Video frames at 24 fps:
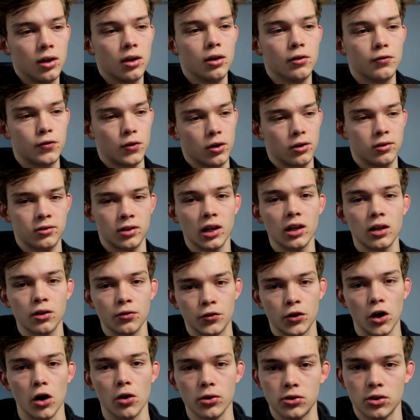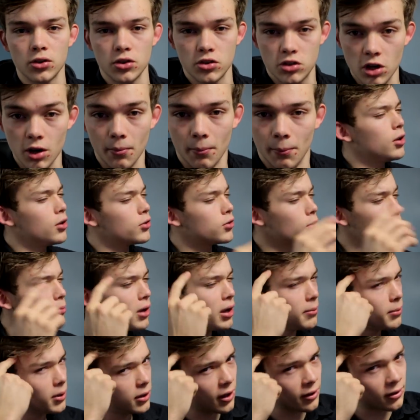for the sake of going to the gym. So
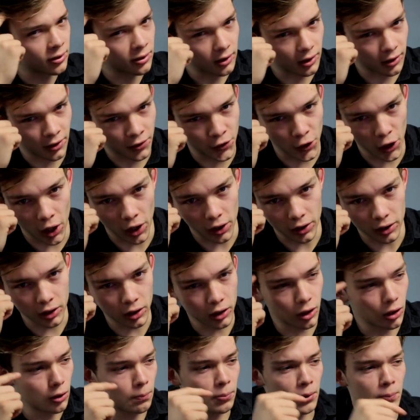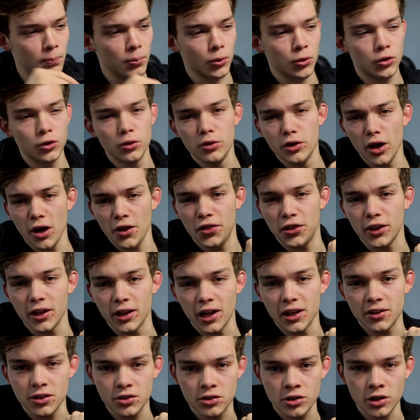maybe that's their thought, you know? People do nothing
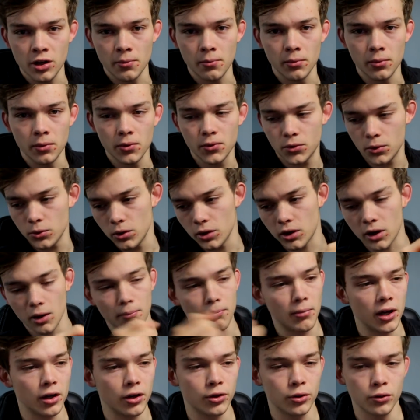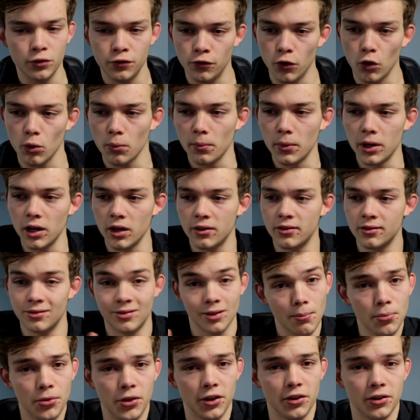at the gym, so you can better do four minutes
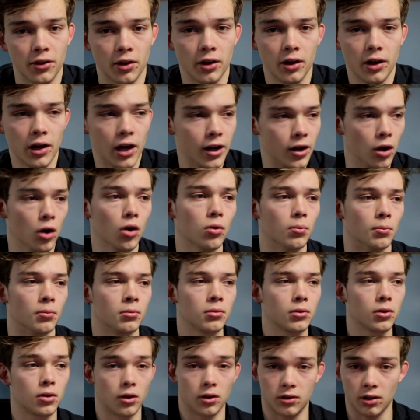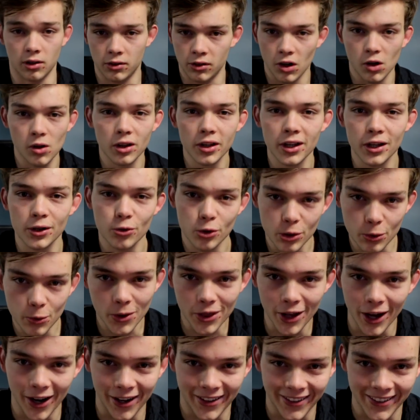something at home. Because I totally agree with
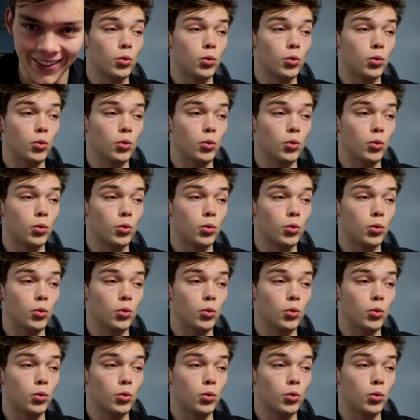that.